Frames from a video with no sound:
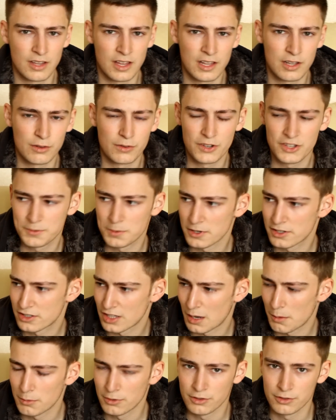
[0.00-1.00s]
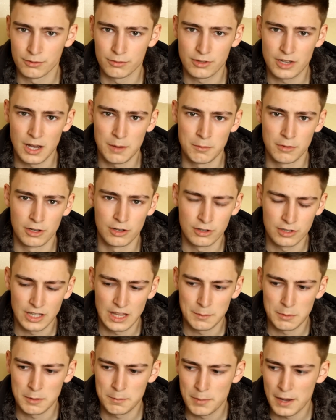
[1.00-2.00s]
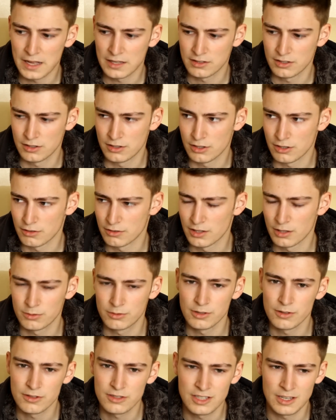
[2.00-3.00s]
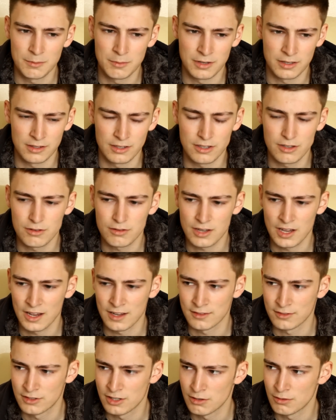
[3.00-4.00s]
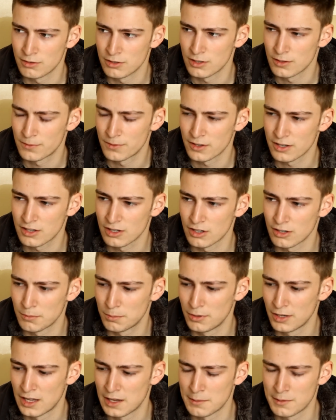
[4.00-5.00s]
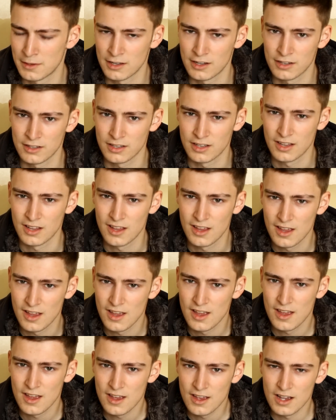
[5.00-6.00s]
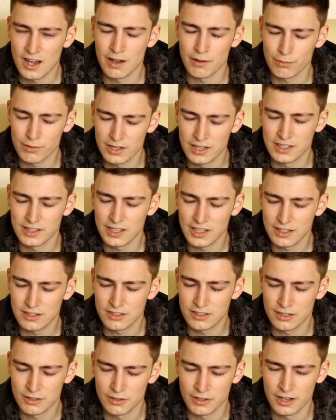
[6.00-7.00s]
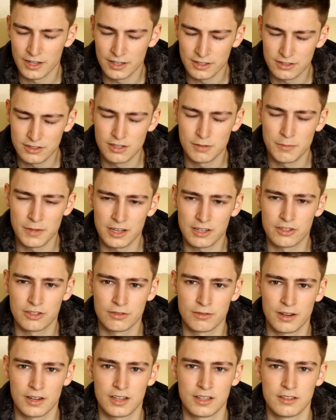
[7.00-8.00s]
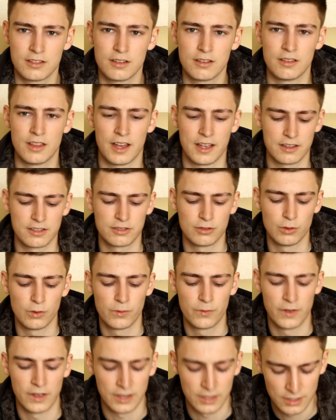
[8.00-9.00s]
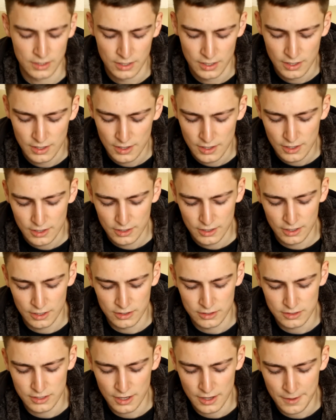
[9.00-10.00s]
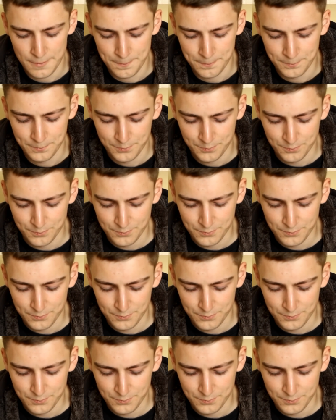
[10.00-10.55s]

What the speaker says: there'll always be someone that will come along, they'll be better than you, and they'll do something that you can't do, and you think, oh blimey, I really need to make sure I can do that sort of thing. And